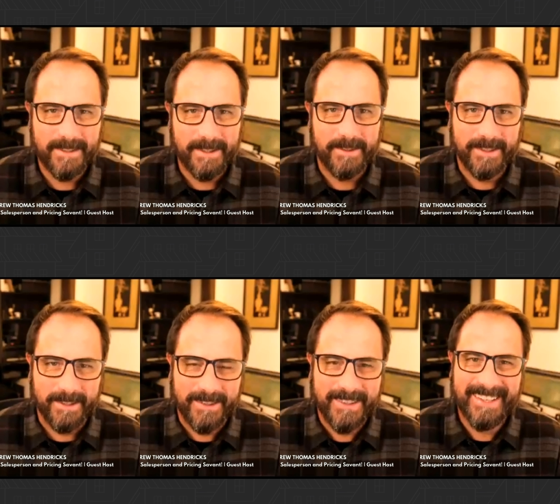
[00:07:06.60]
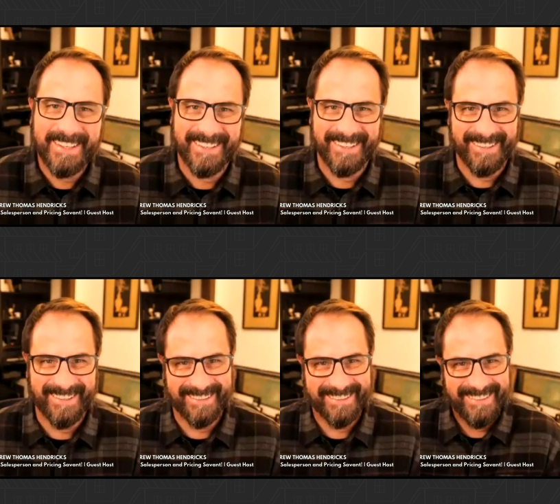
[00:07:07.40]
do well, you? Well,
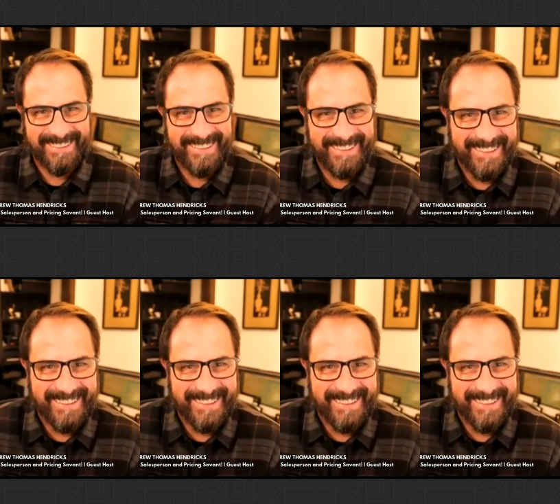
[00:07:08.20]
if you're a